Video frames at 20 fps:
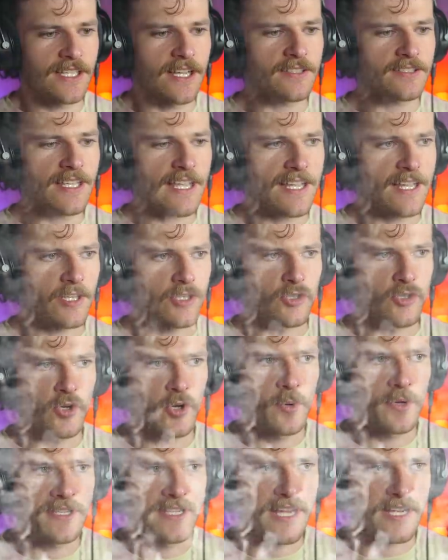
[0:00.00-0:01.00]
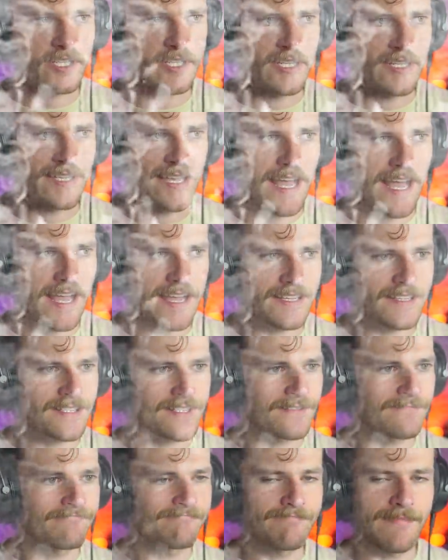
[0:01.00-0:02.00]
Sounds like a true addiction, guys.